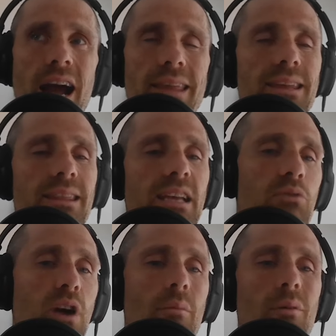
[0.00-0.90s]
I think that's
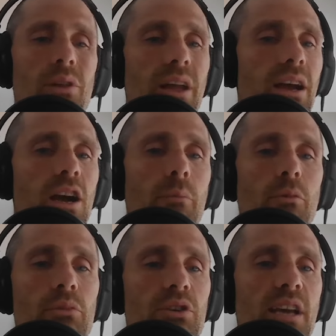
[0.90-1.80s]
probably like a
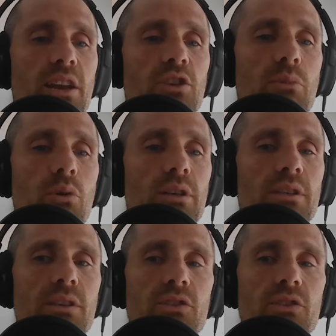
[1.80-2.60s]
couple percentage points.